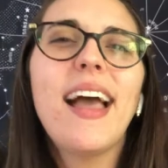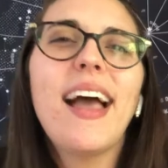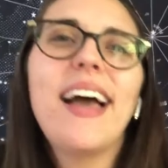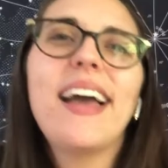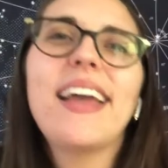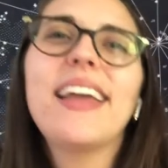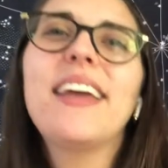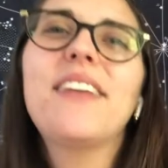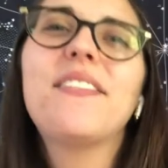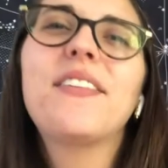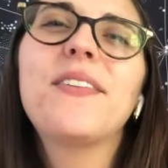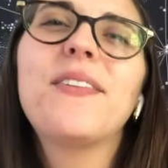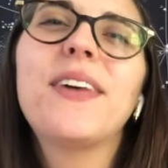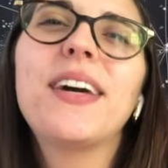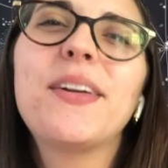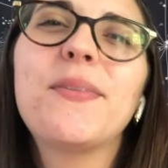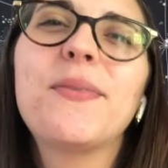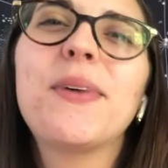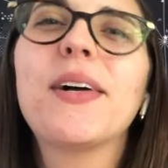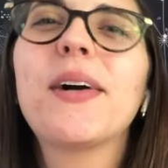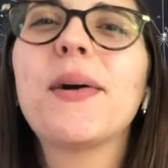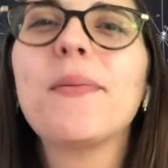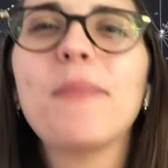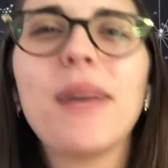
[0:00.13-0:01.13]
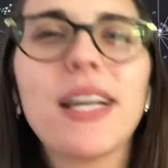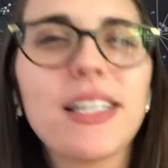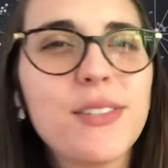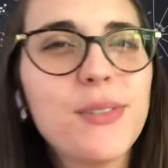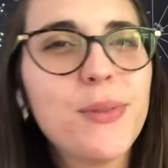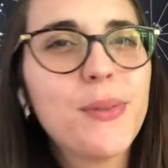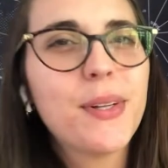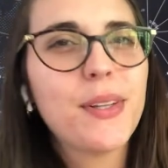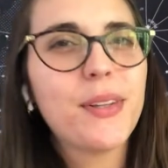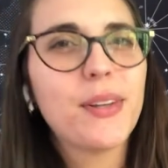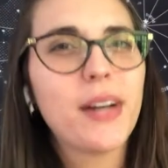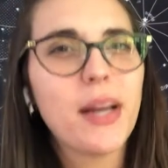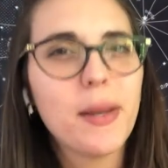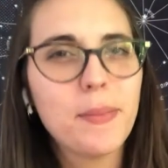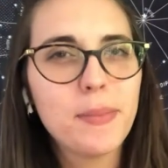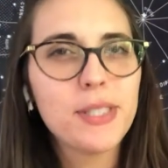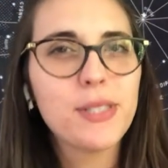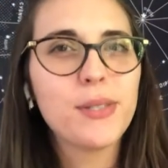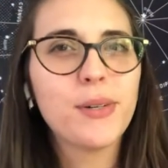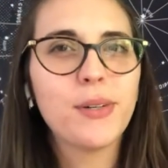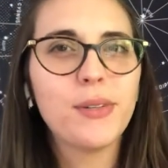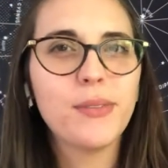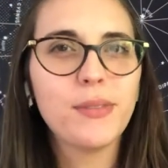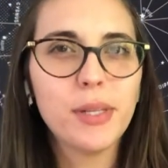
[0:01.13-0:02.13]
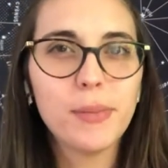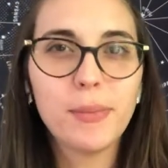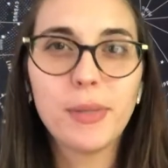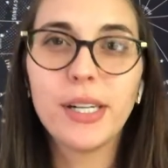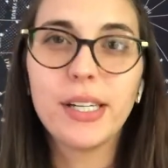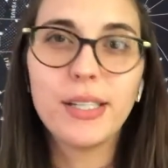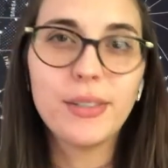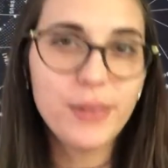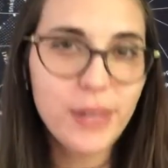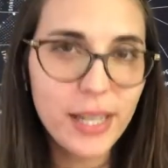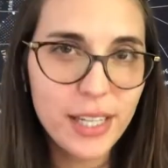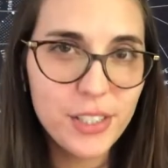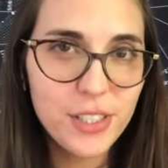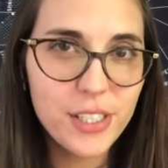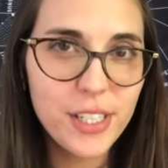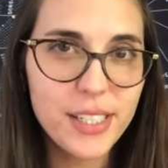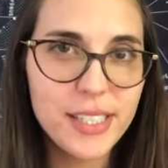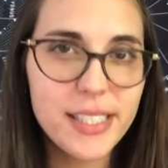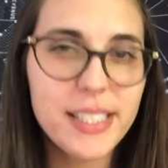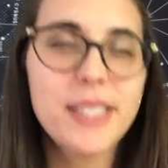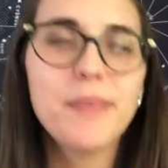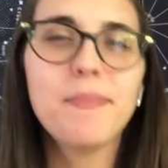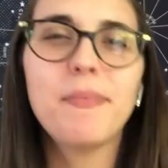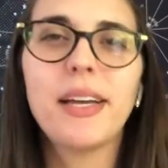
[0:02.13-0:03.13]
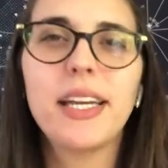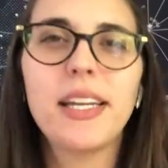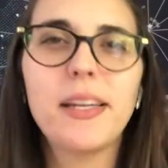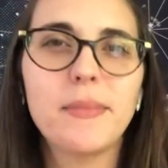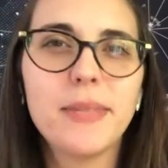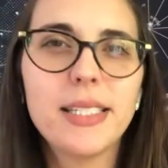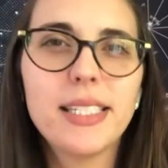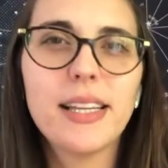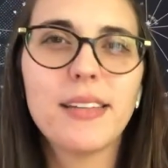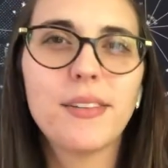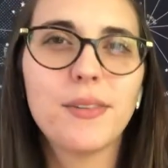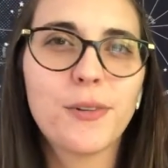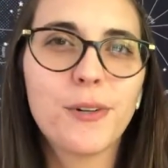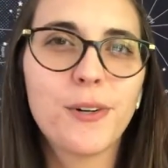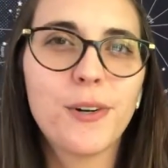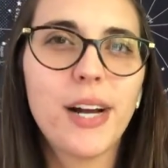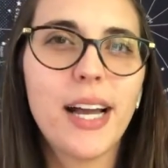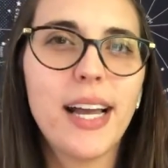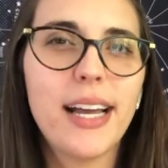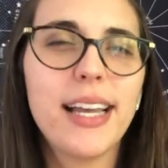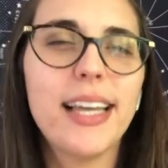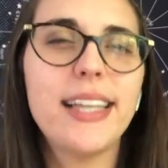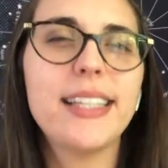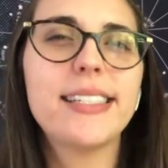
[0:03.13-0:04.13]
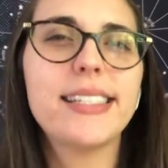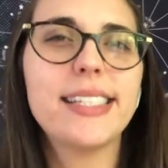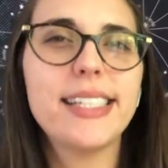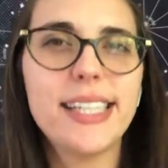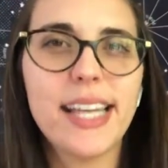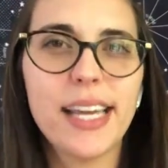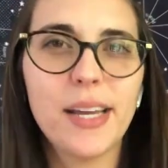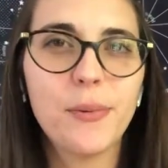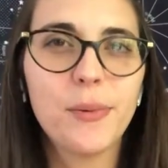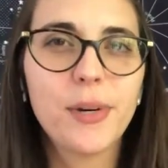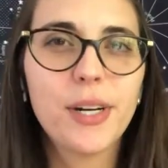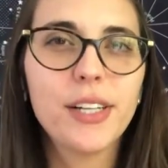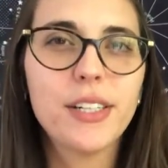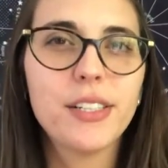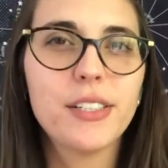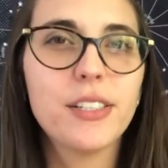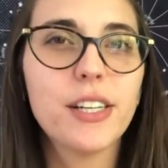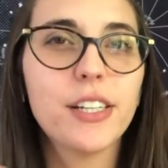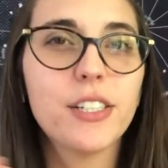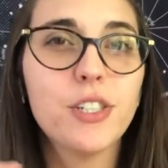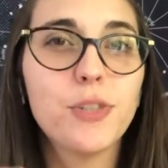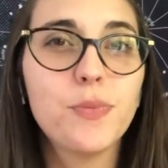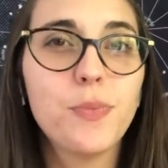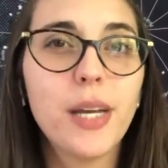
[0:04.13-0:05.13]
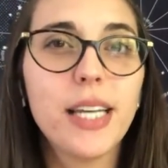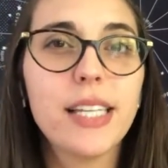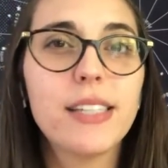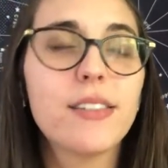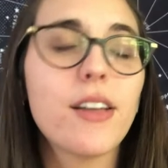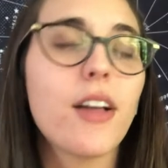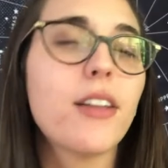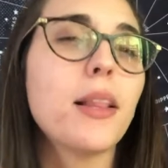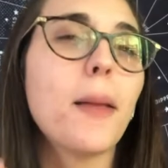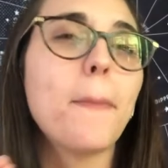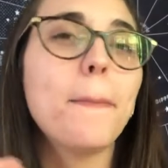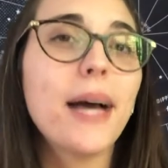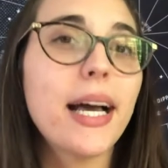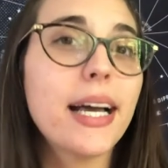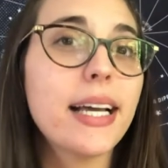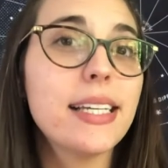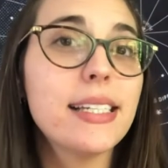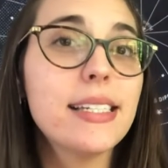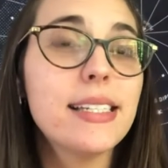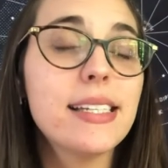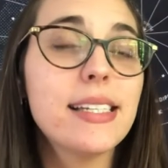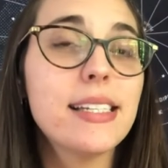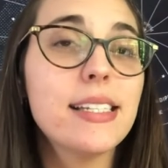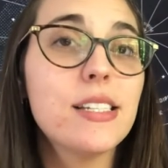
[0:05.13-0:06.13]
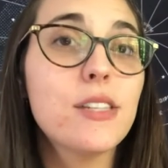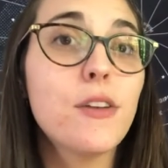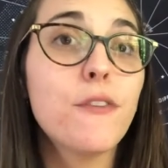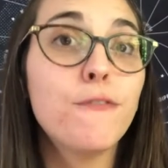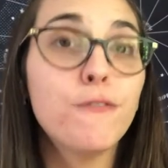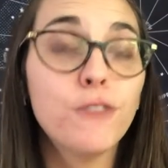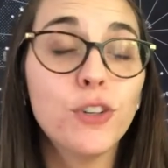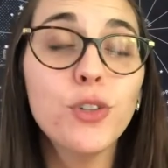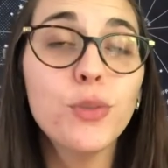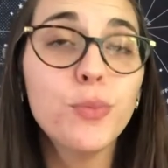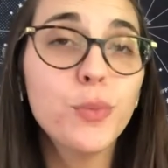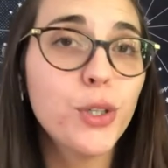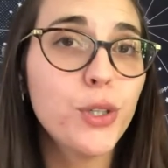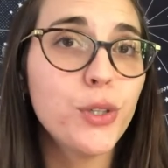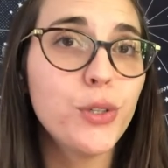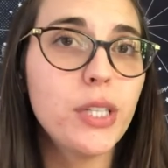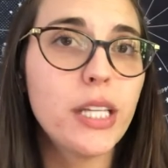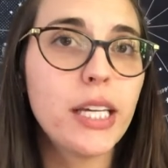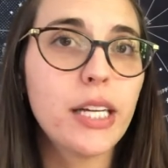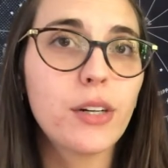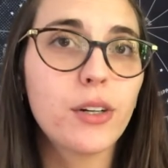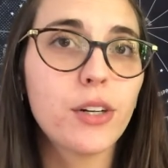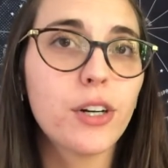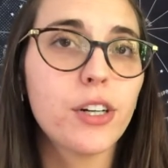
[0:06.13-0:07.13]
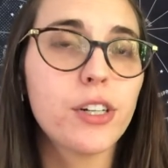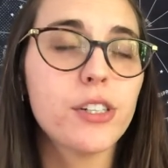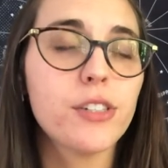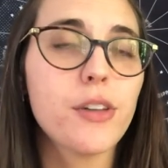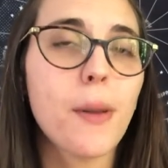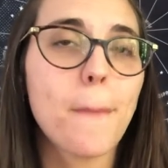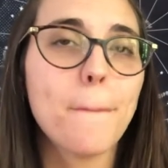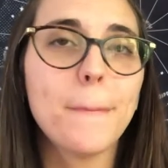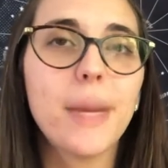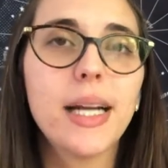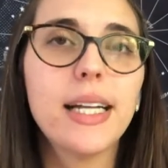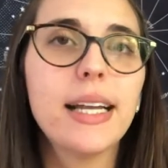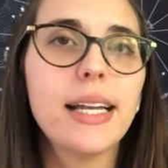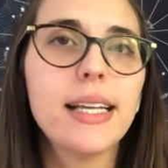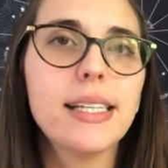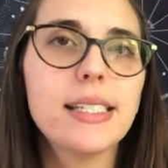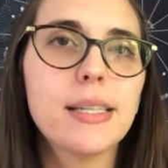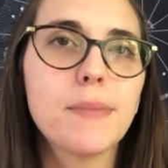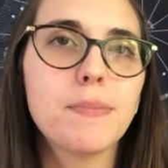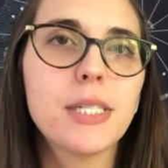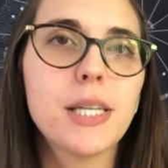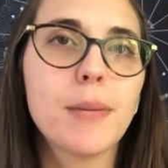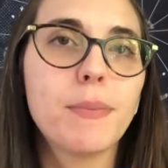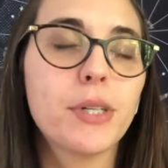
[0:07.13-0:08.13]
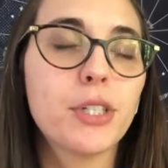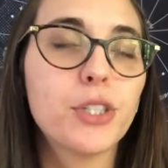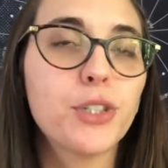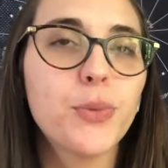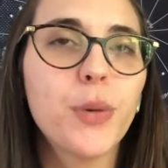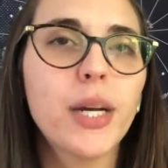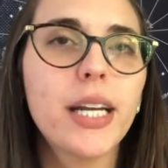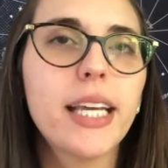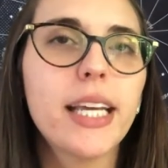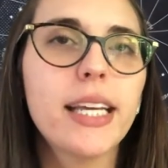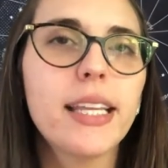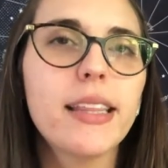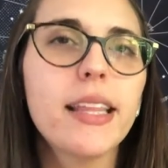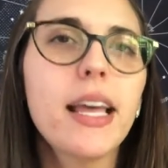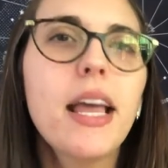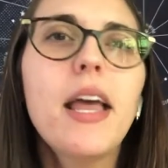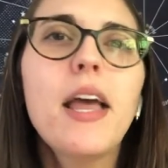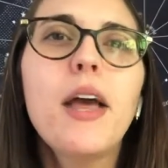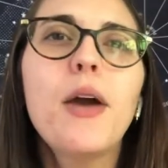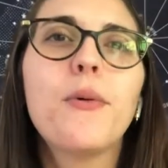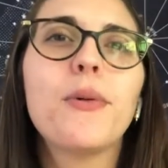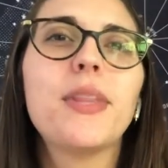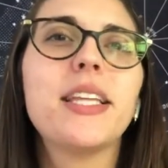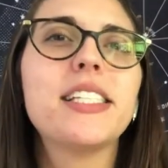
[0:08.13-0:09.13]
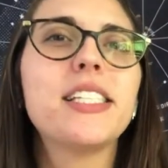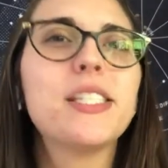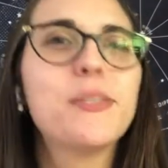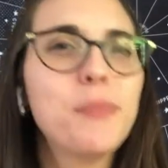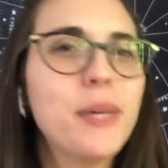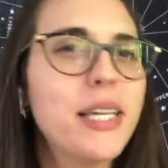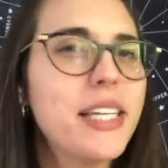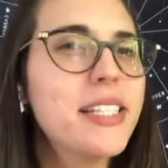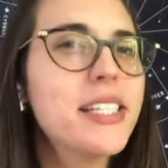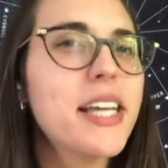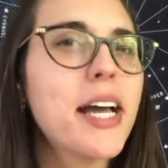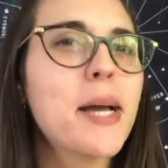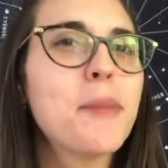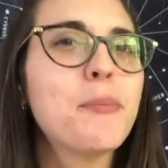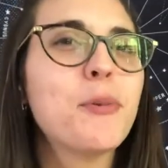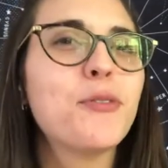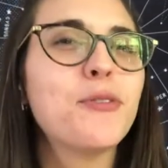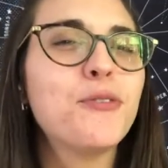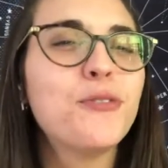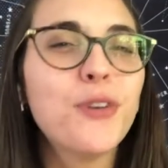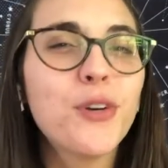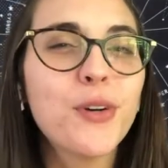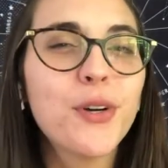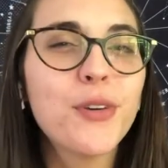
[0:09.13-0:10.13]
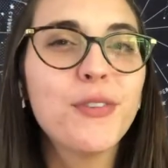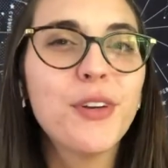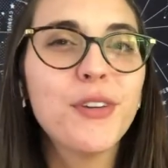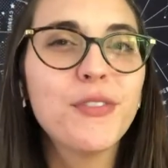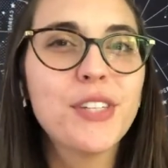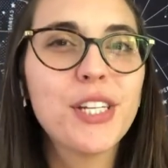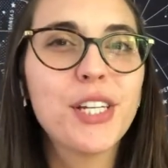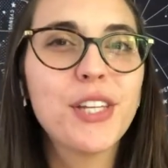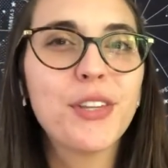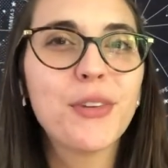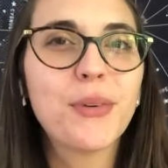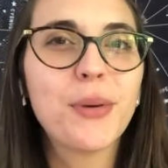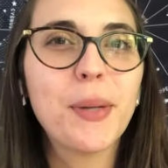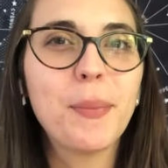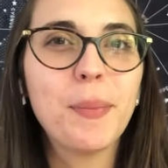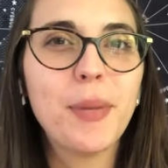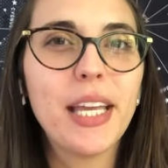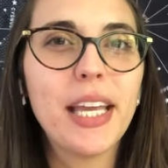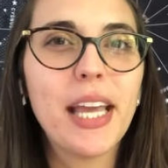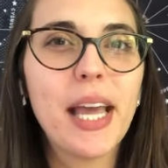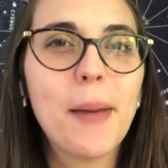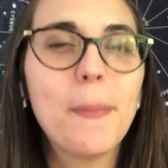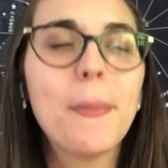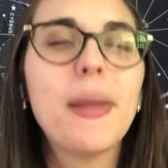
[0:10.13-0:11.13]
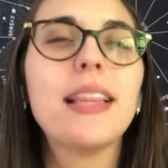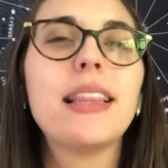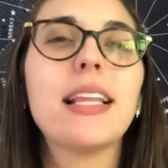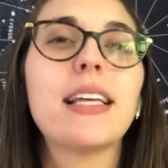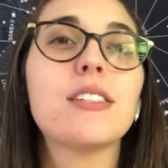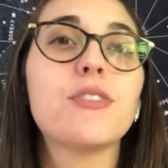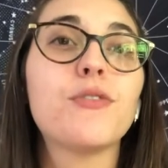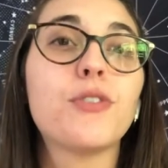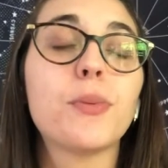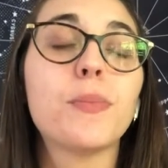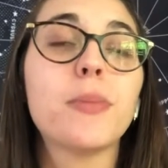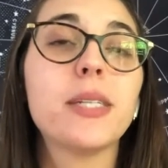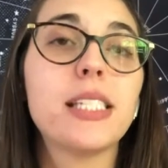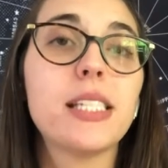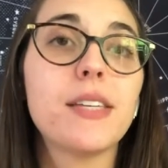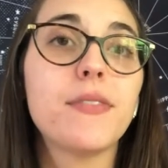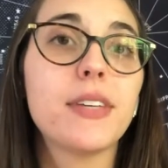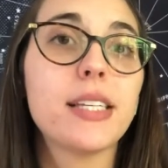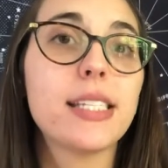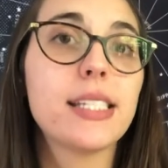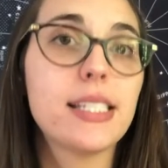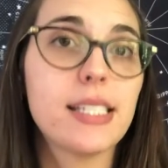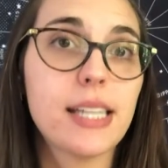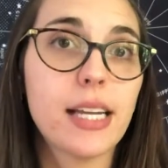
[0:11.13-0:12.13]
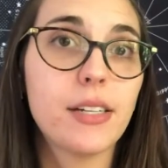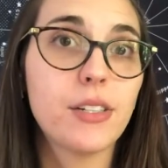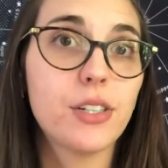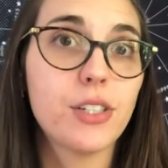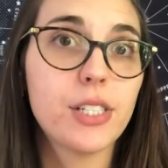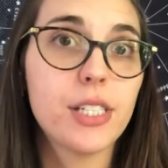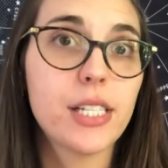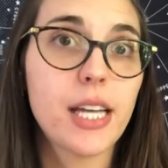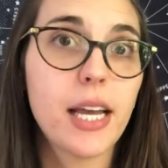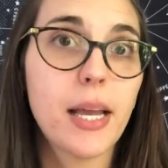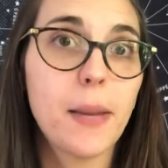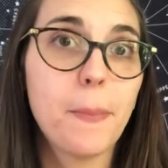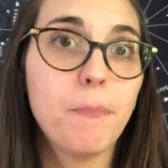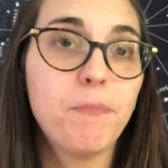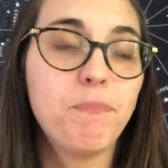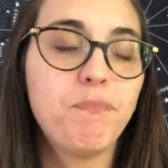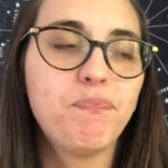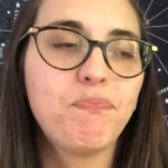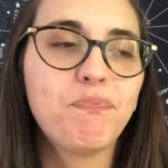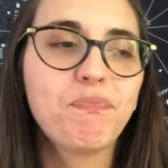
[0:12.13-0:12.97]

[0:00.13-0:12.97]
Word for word: Hi, everyone. Welcome back to another episode of Liberate Lunations. My name is Ellen Aura, and today we're going to touch base on the Pisces full moon that occurs on Monday, September 20th, with its peak time of 4.53 p.m., and that's for Pacific Standard Time.